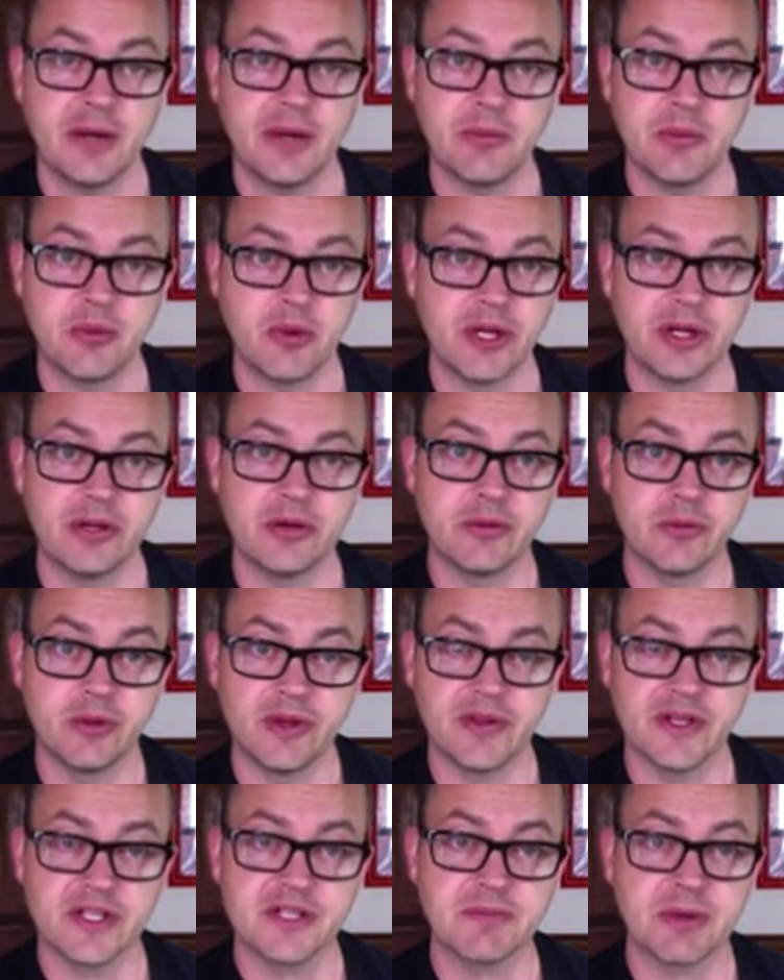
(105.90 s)
When
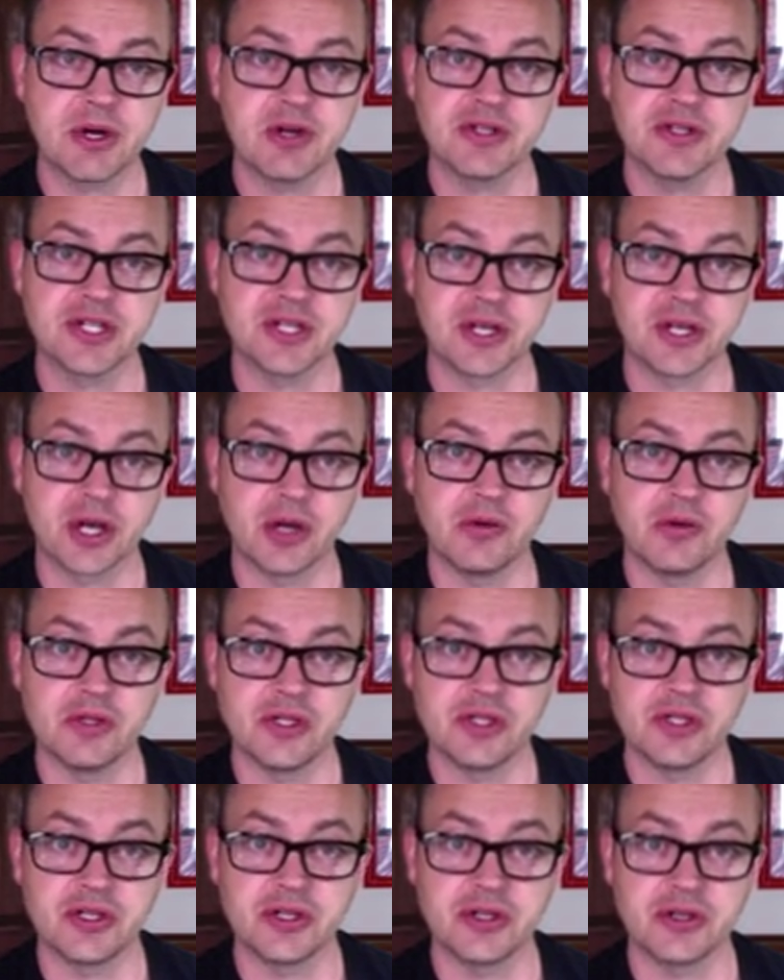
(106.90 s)
this person
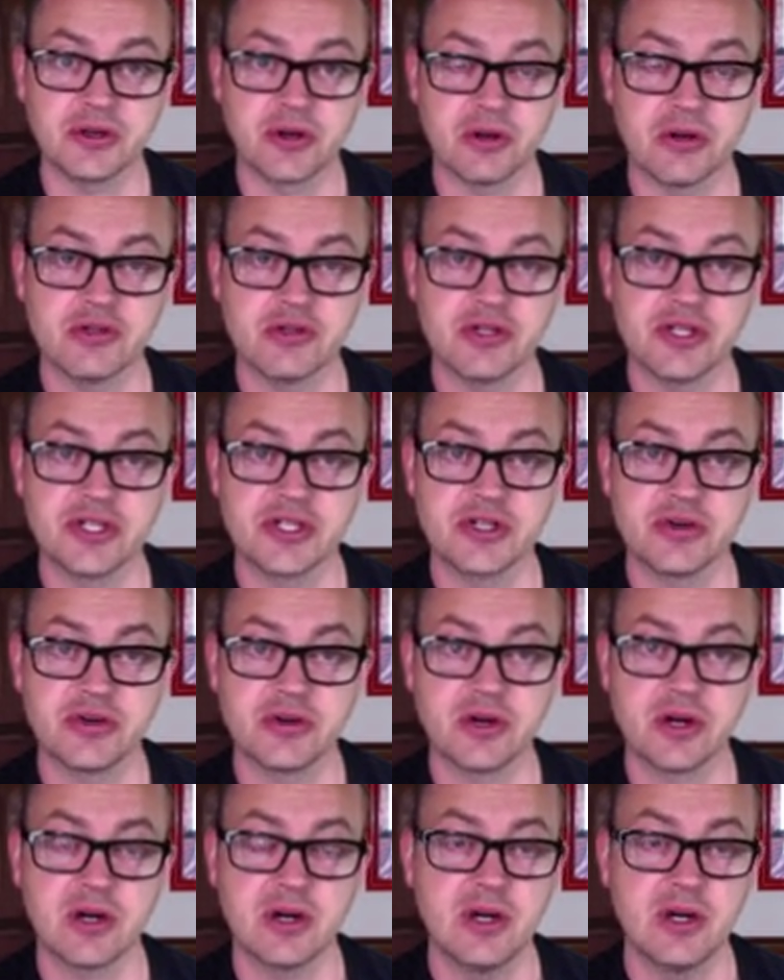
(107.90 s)
goes to the grocery
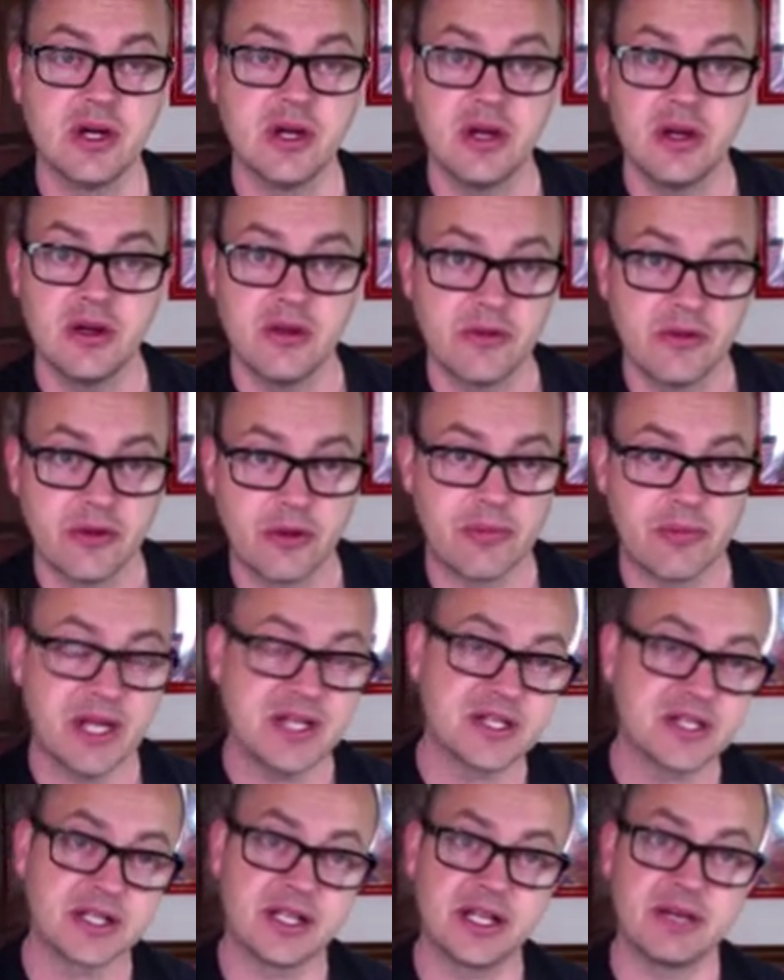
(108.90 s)
store, they're
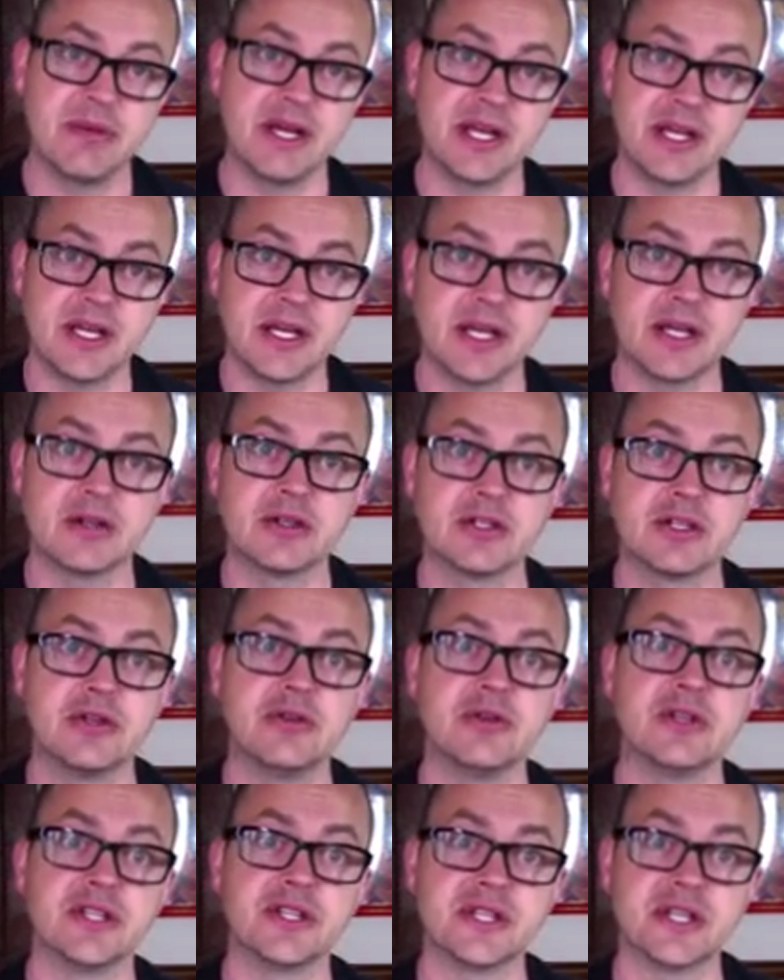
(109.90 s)
basically making 2
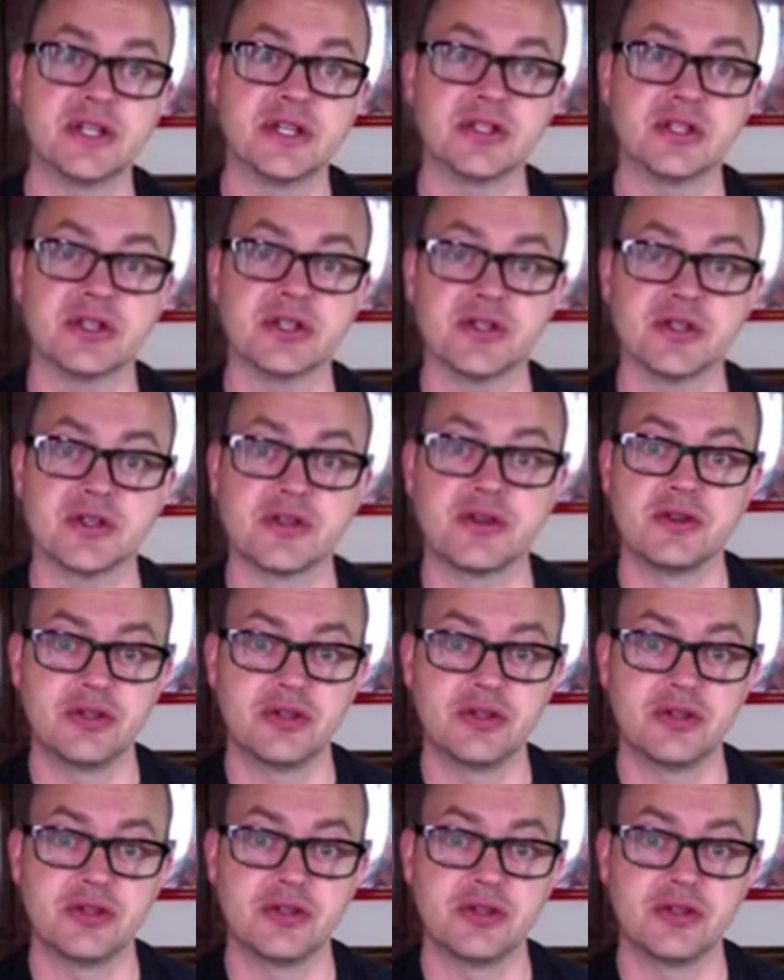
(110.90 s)
decisions.